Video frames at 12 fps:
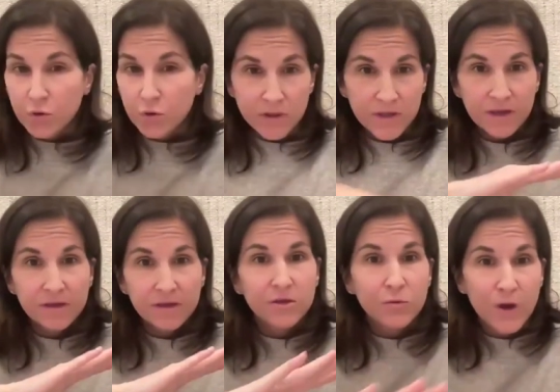
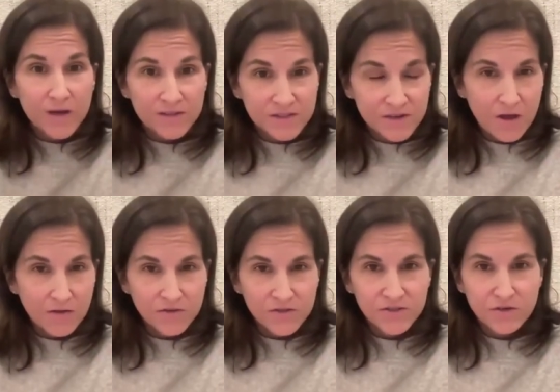Purely US
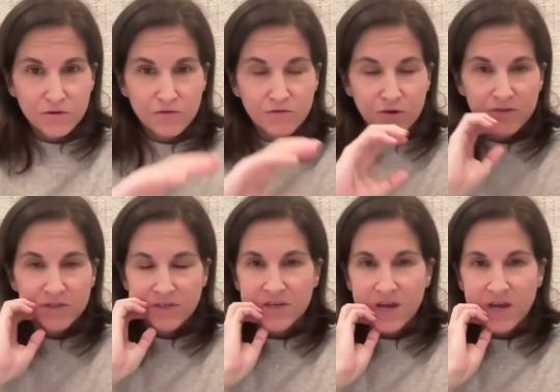colleges and universities,